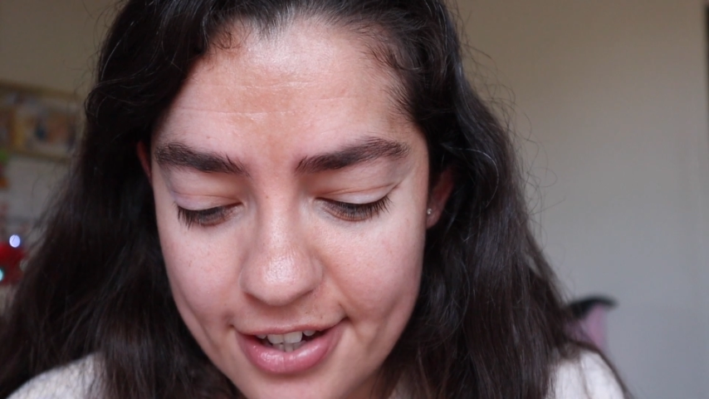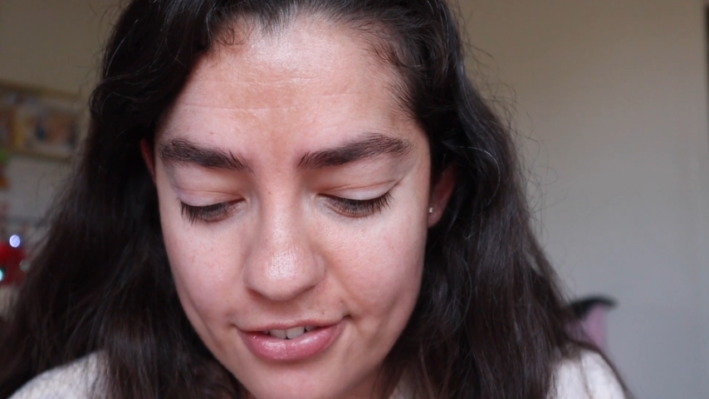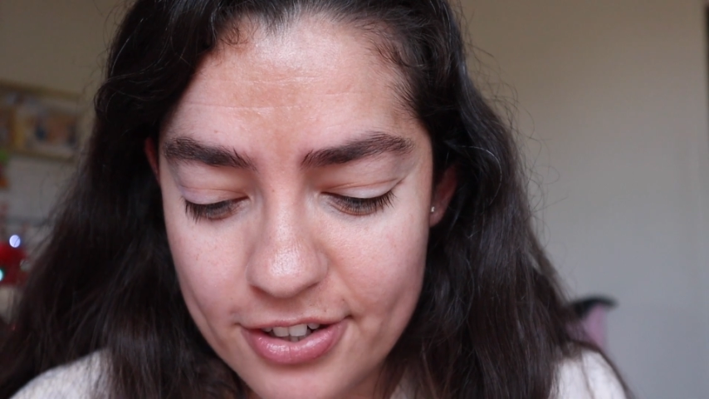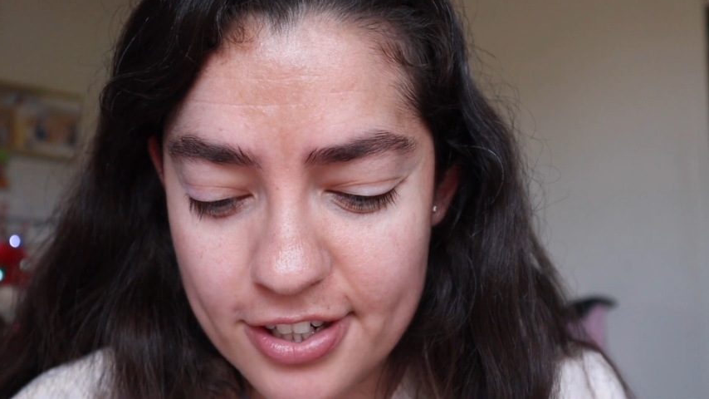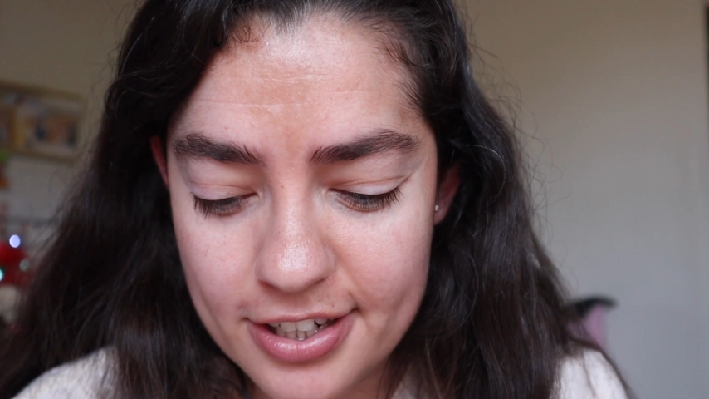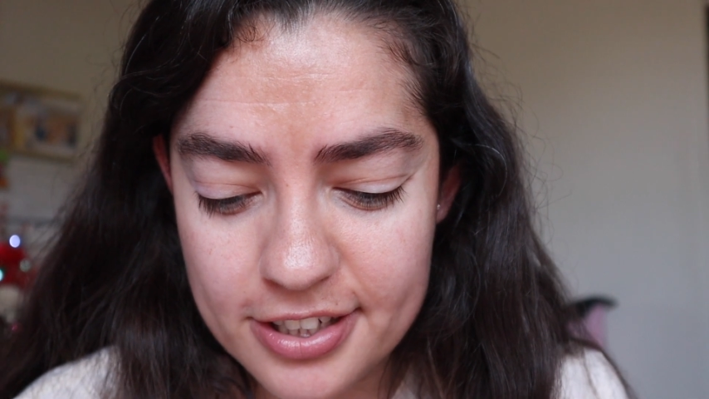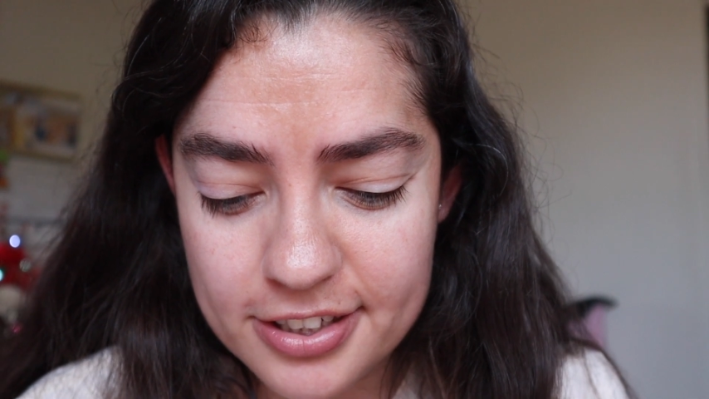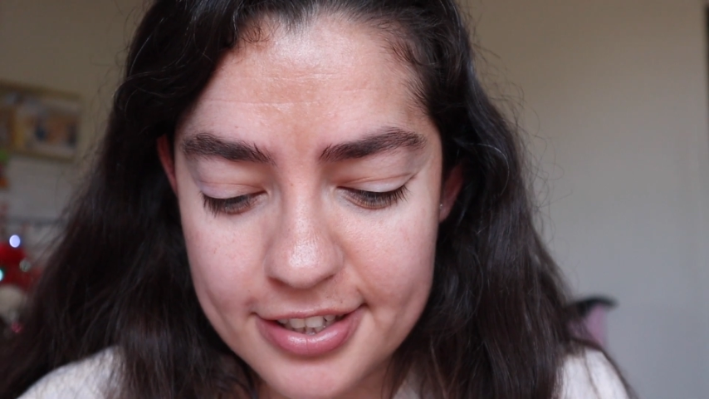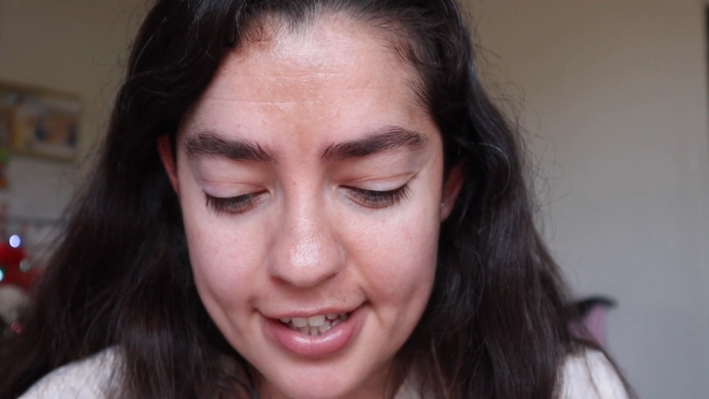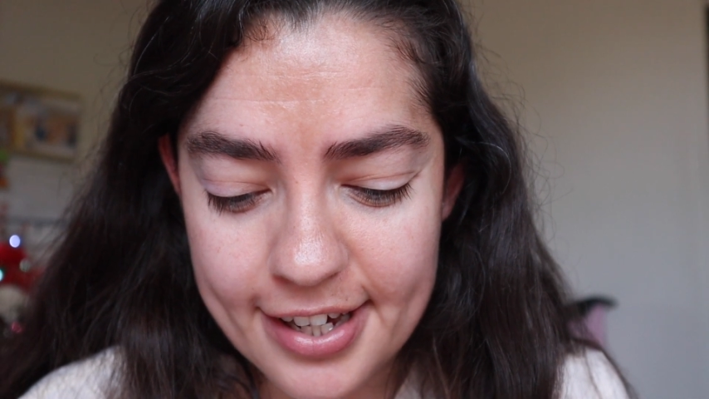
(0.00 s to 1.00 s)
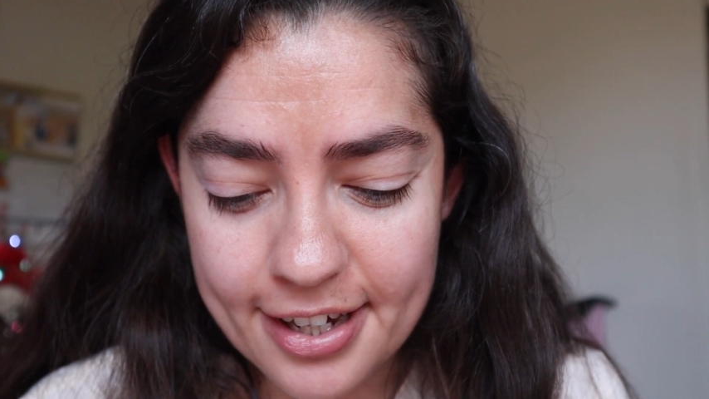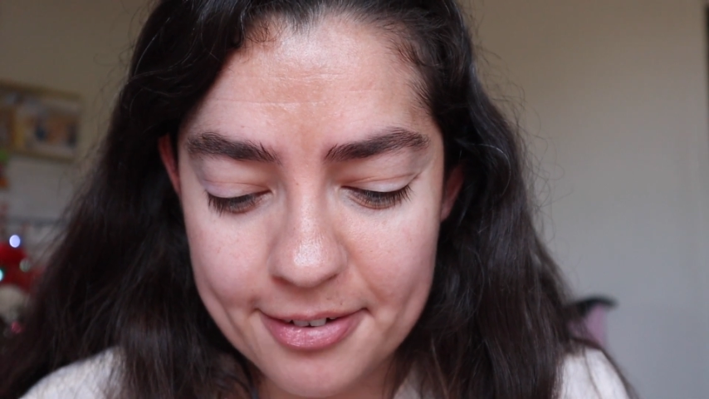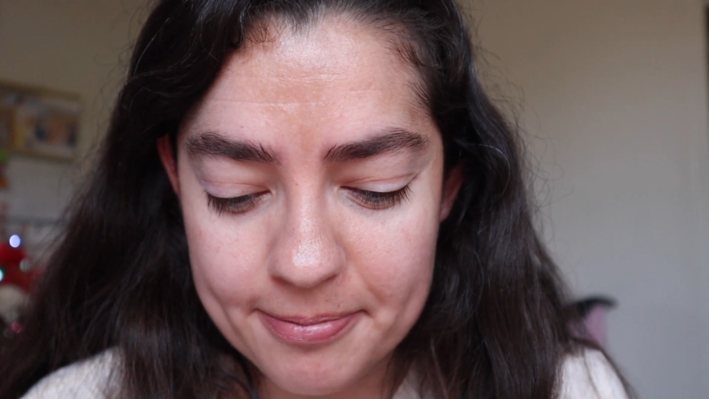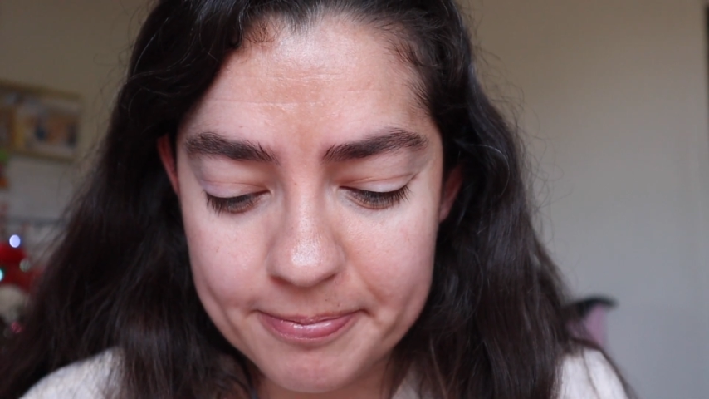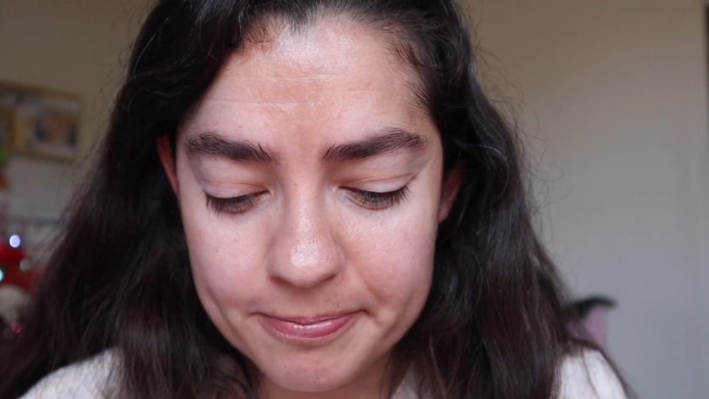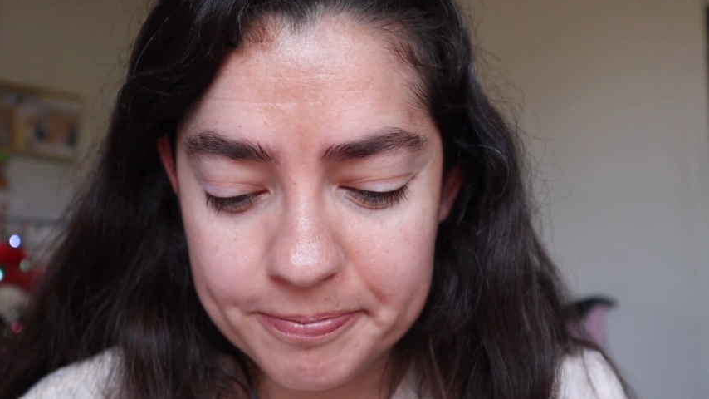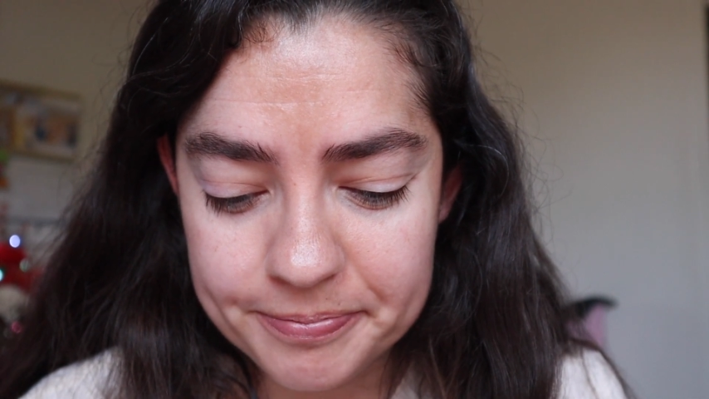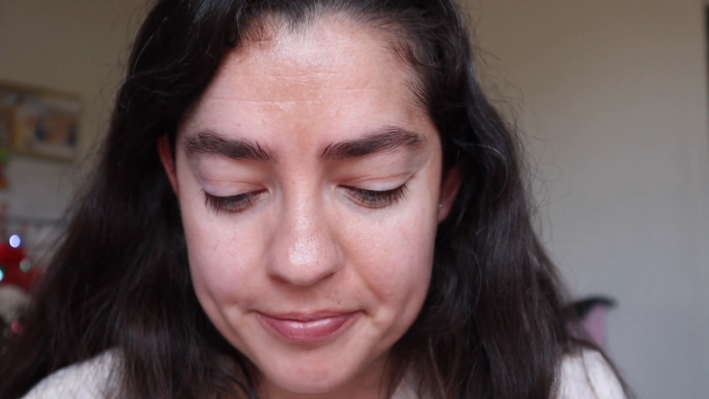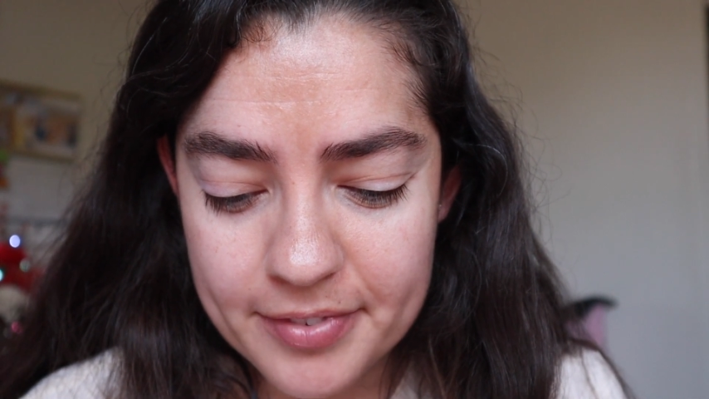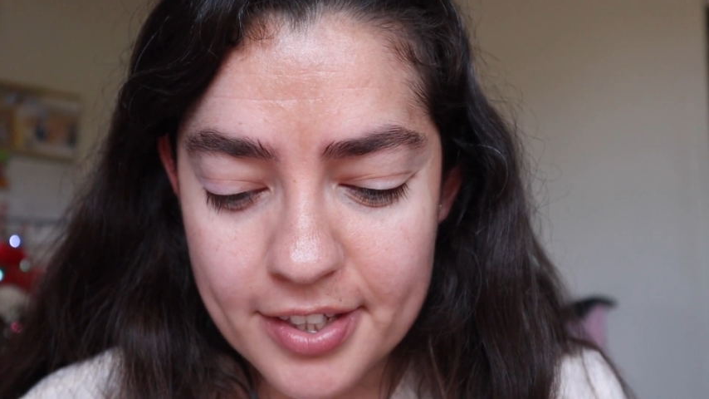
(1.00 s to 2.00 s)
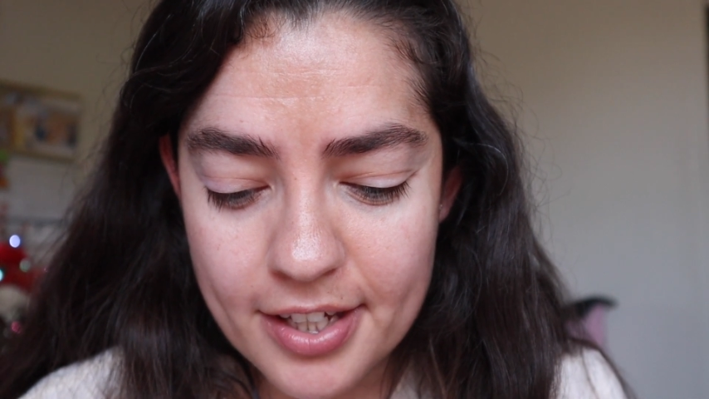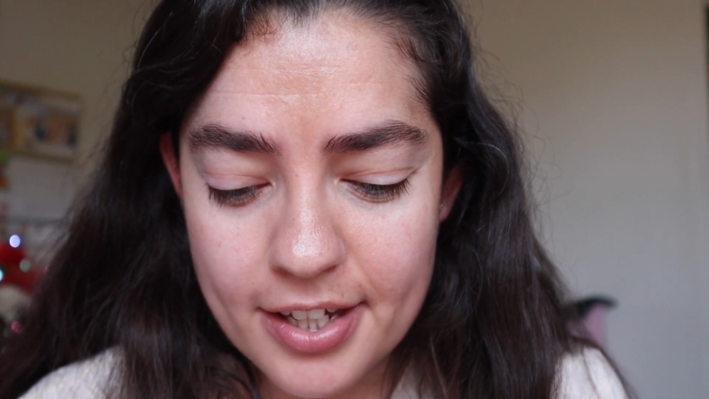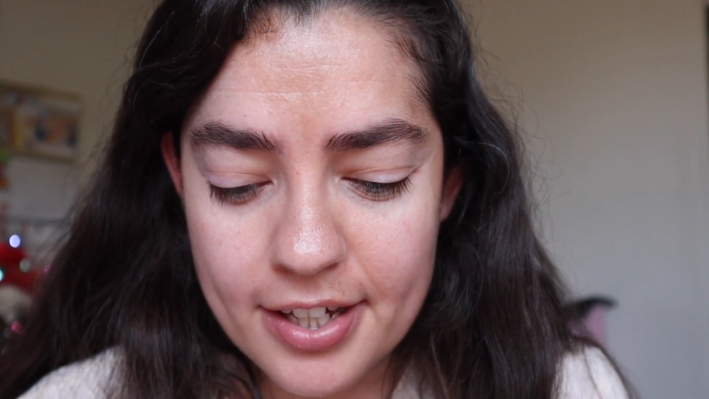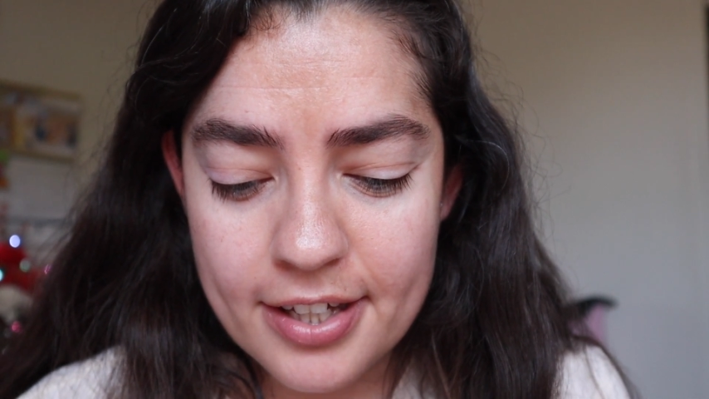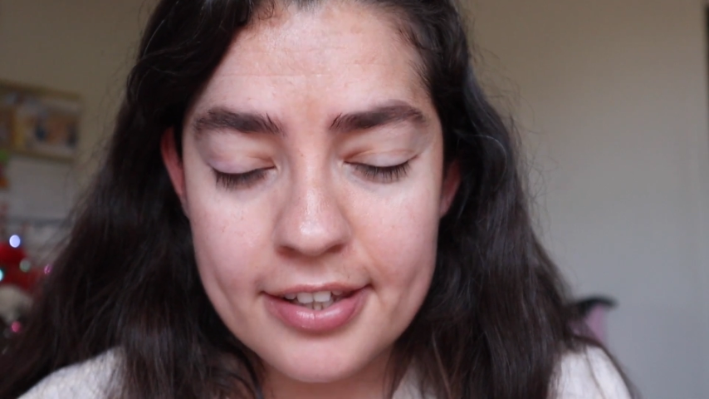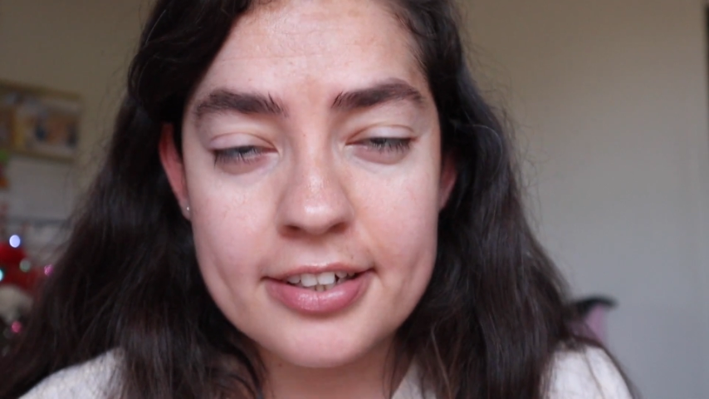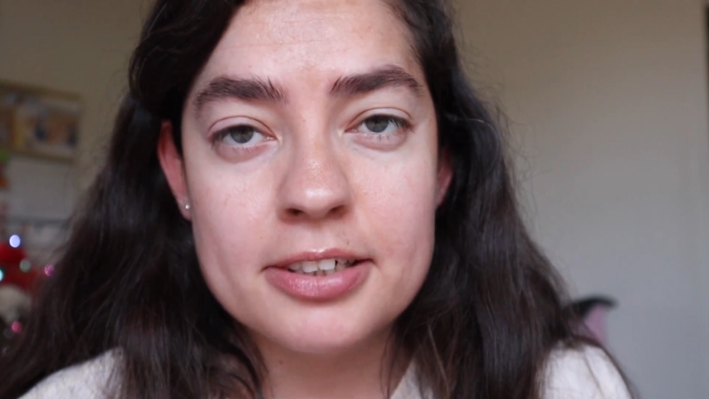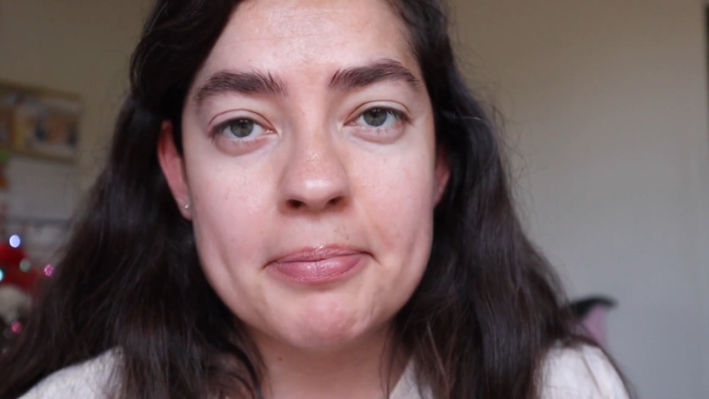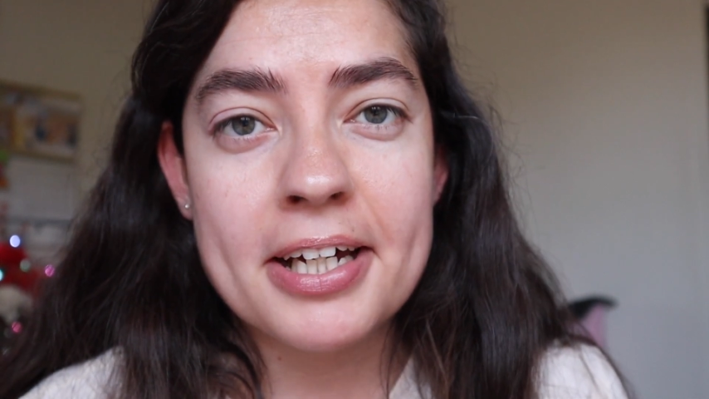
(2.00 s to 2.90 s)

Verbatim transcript: I've noticed that these